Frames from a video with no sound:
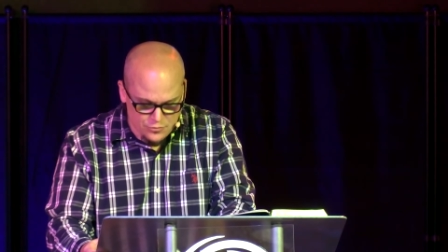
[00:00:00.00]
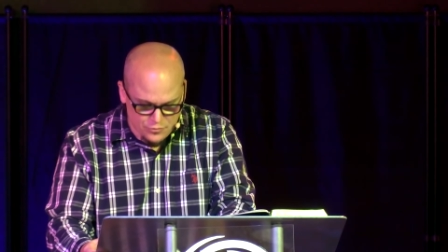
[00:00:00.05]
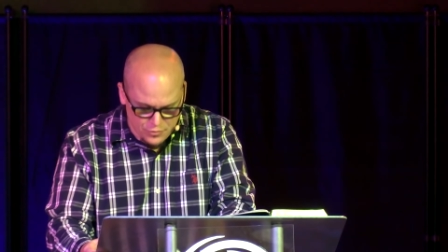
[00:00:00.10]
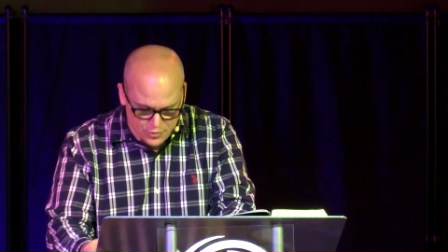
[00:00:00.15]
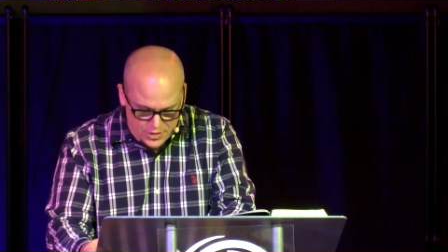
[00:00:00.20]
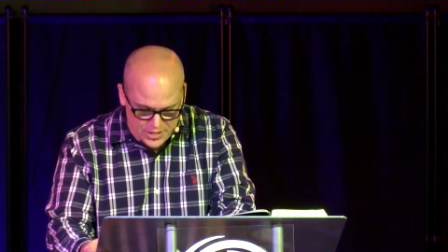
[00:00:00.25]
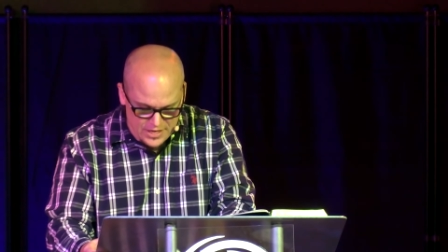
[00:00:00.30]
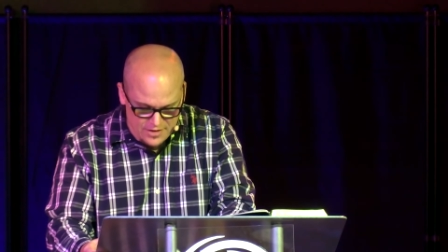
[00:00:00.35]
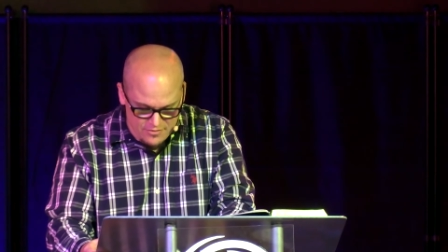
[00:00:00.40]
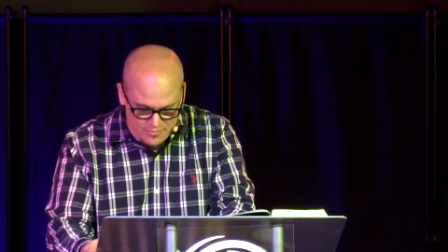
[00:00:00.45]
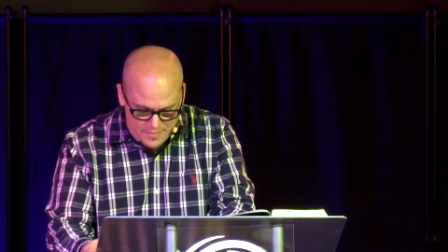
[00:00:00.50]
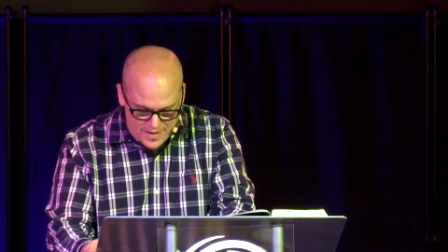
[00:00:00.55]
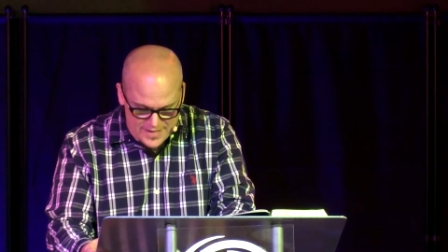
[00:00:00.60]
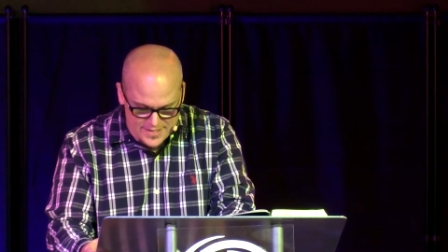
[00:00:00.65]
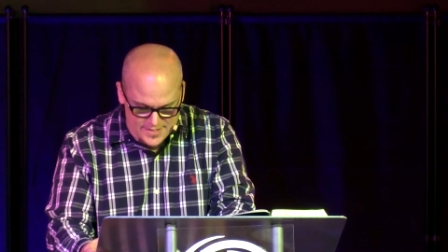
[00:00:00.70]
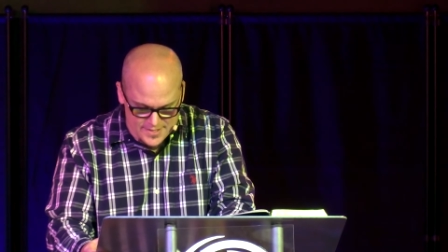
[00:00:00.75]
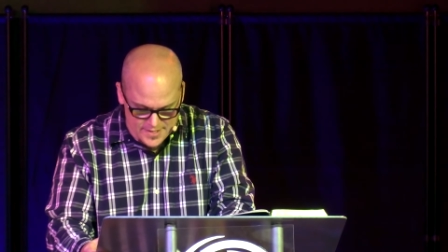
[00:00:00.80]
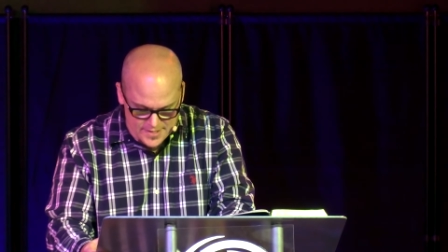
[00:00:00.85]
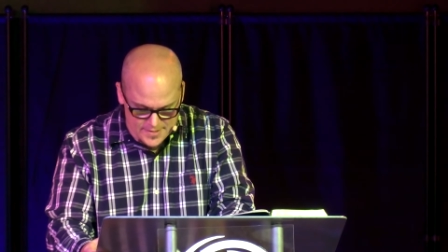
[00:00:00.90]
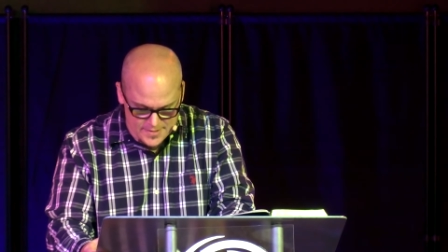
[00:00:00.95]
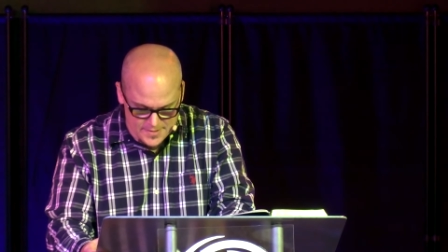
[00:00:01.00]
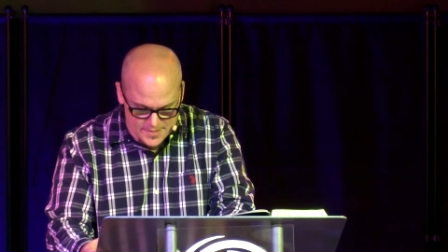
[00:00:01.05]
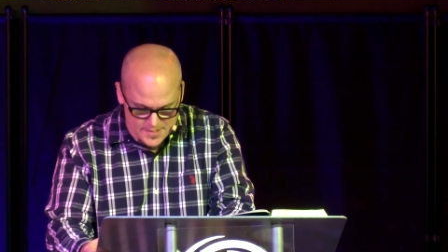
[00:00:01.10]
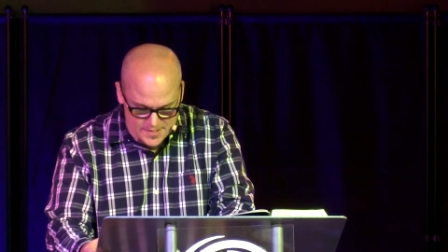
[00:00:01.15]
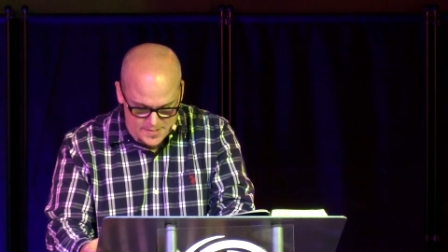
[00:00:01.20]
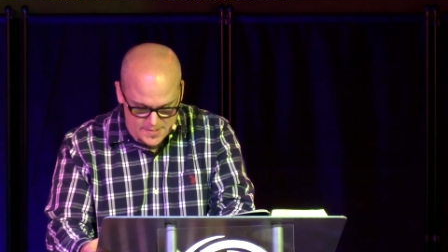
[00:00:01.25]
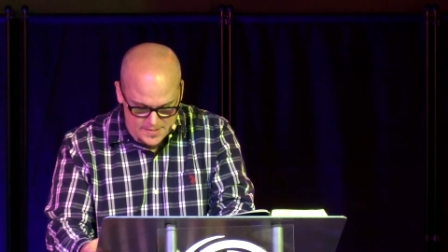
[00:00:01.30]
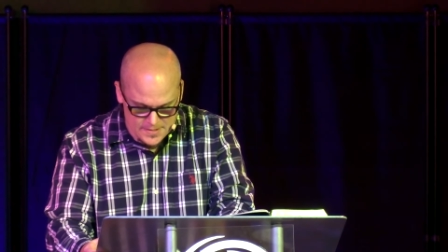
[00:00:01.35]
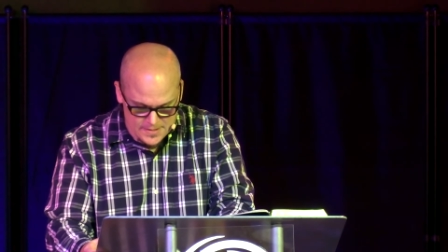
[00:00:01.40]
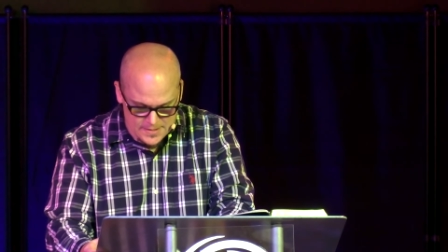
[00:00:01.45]
forgive my
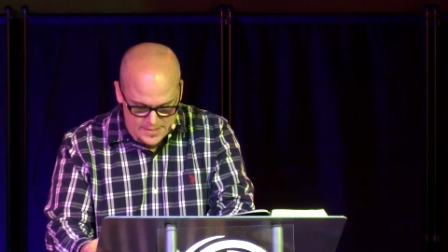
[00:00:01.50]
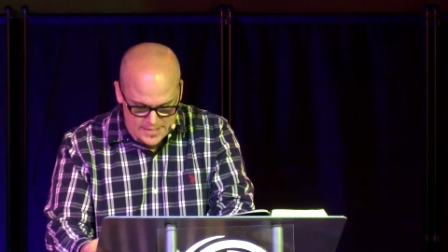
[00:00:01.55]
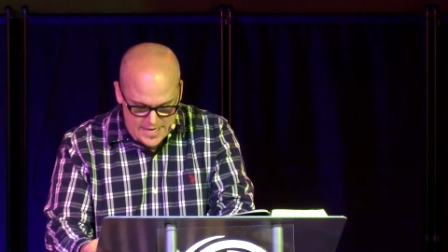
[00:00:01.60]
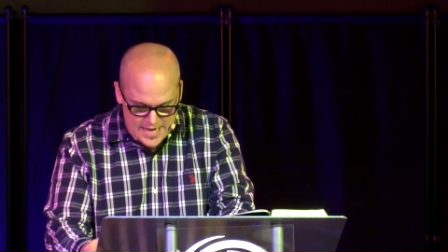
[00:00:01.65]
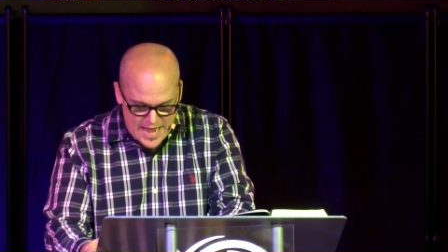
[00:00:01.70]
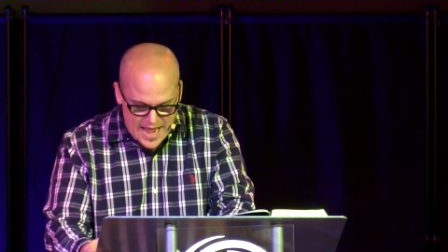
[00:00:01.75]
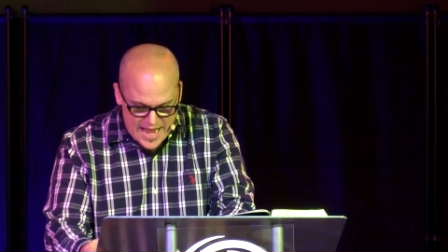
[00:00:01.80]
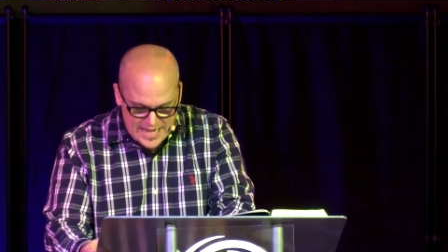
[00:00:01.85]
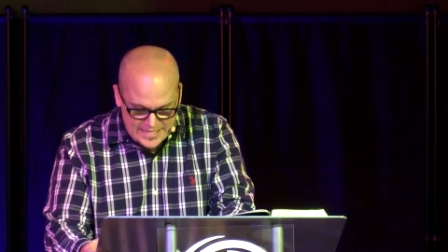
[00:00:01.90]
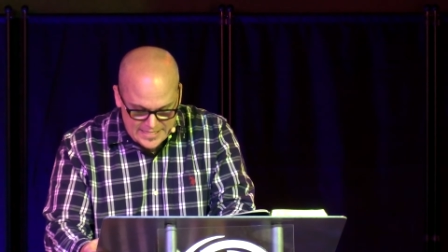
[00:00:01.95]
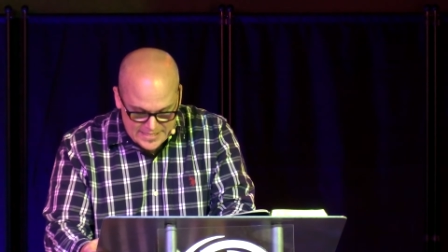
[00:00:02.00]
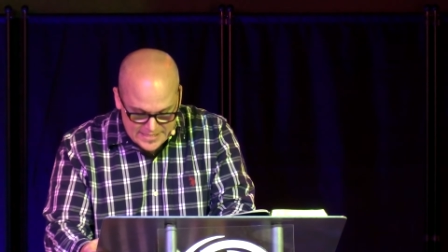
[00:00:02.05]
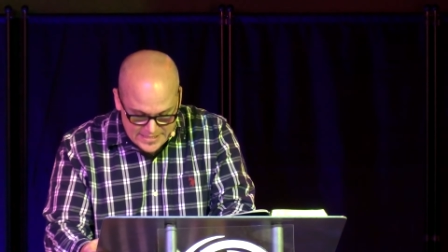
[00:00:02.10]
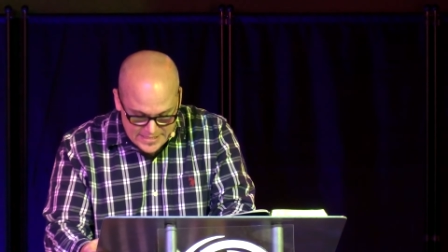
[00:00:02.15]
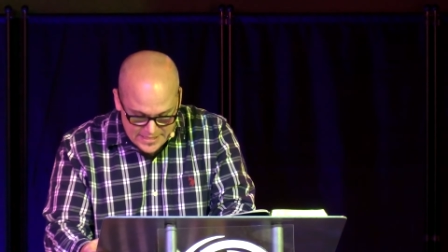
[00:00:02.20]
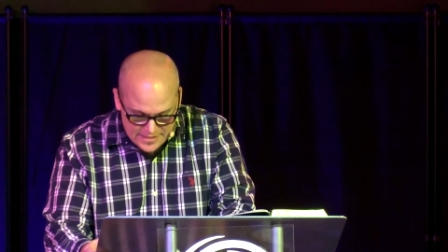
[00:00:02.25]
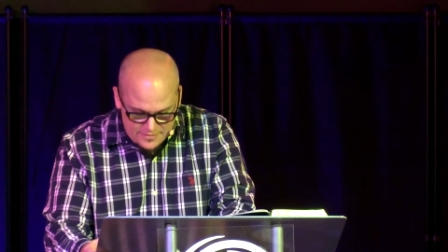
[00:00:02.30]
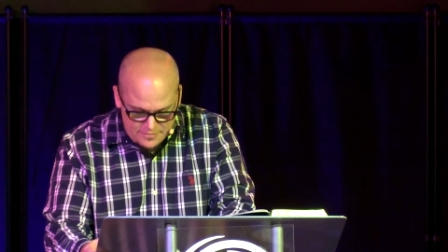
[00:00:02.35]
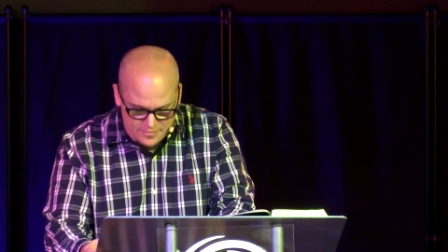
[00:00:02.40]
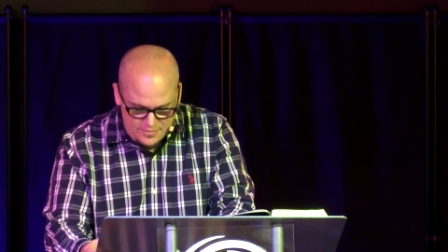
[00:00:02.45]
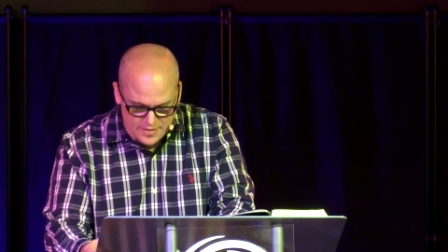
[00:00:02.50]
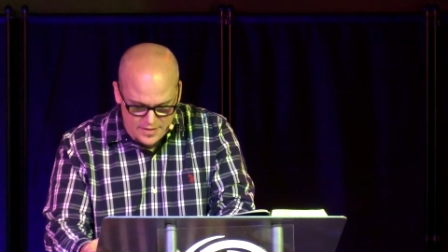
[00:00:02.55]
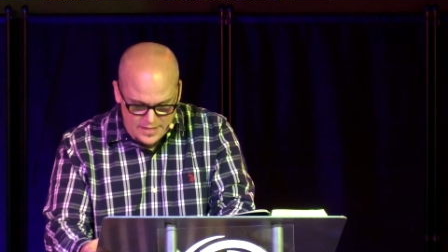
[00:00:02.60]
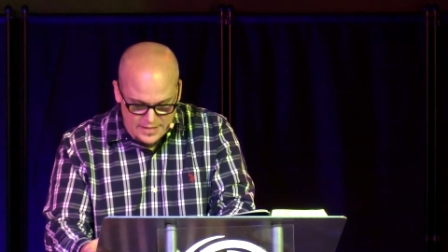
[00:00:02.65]
sins and give